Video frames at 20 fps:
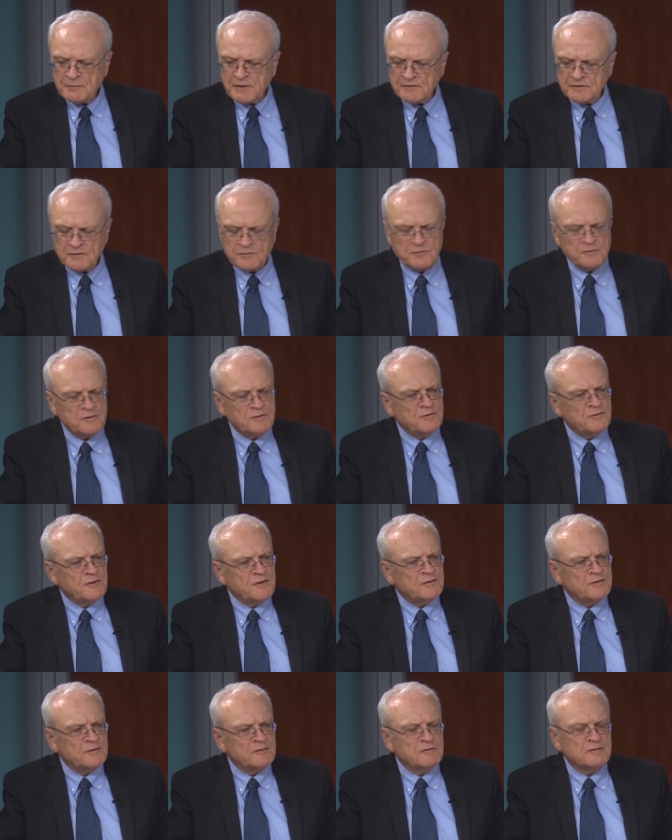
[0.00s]
about this year's
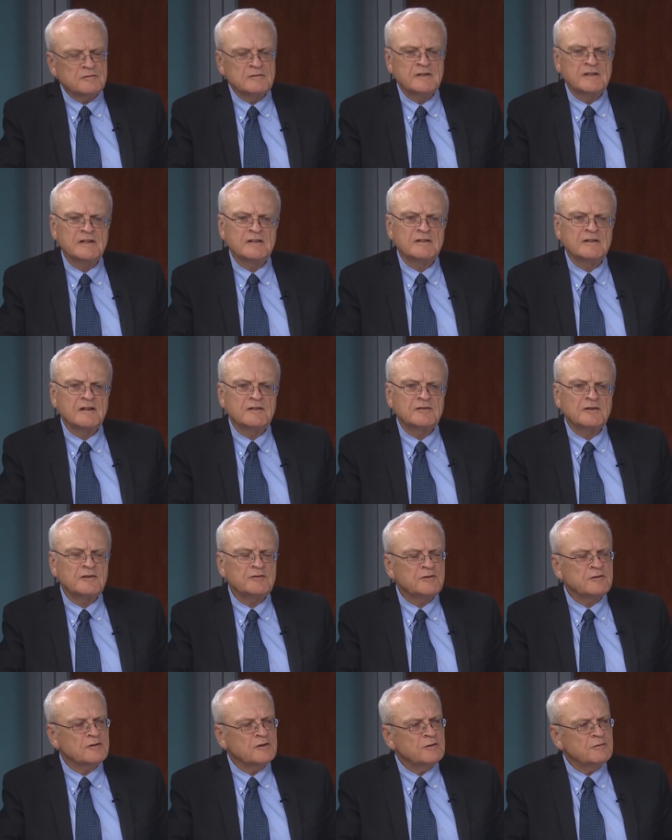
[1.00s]
festival, it's
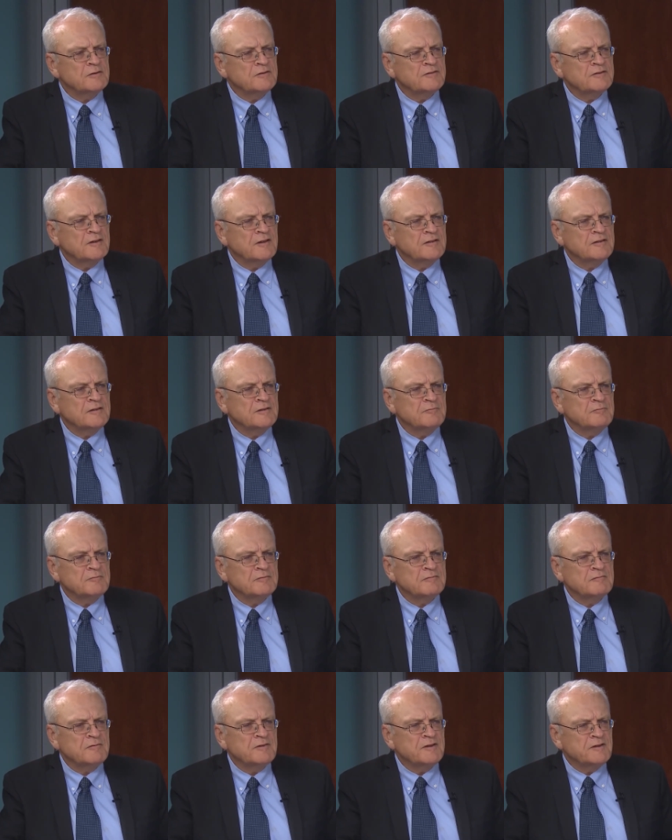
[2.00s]
also coinciding
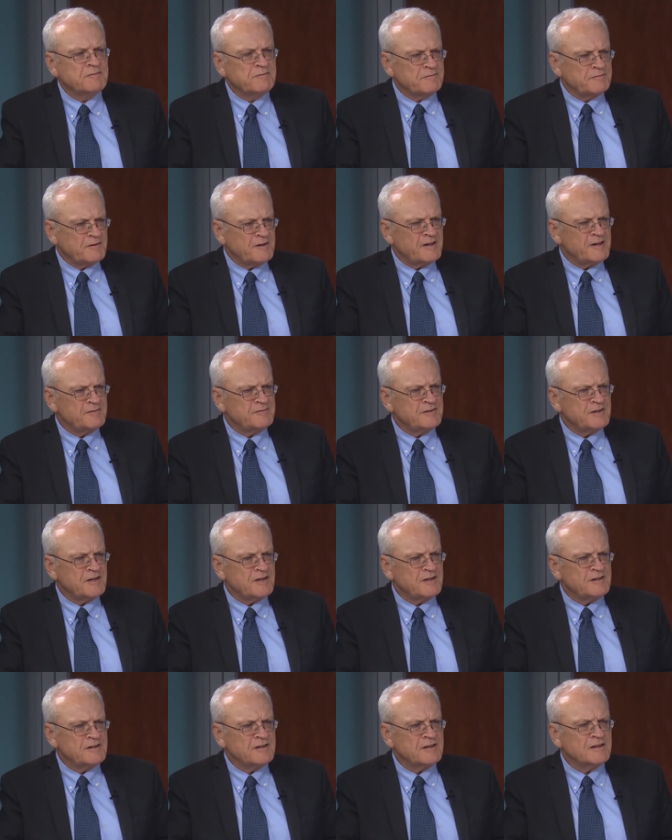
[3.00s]
with a
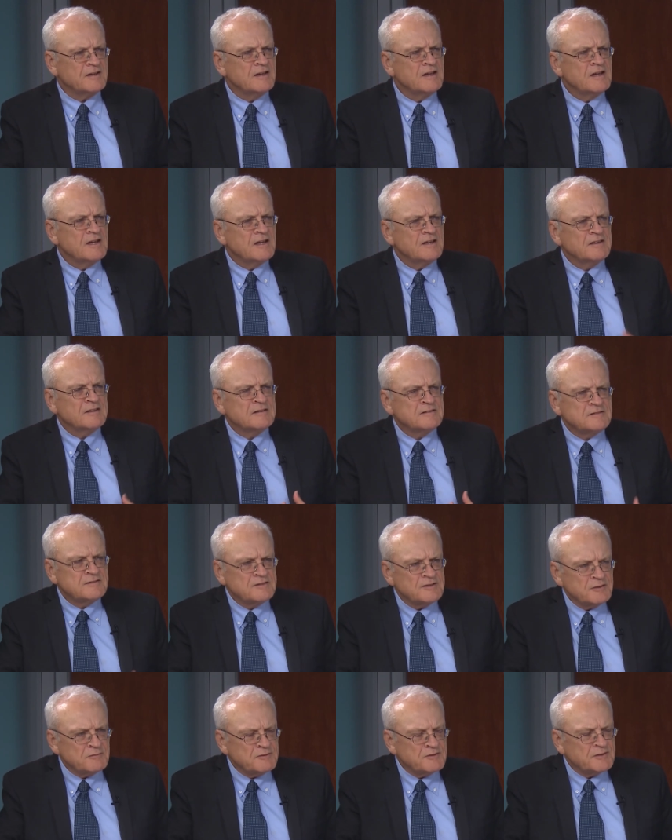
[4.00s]
five-day
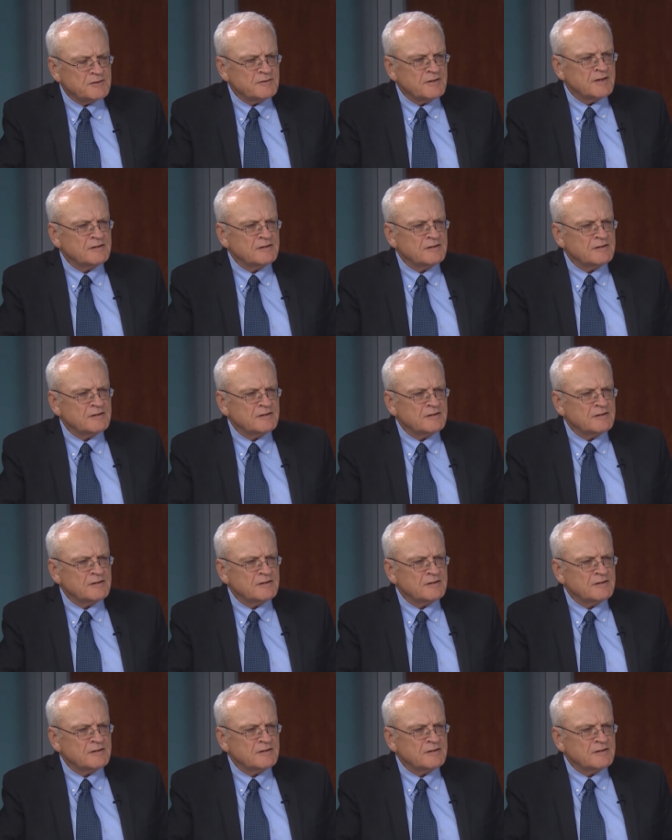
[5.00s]
series of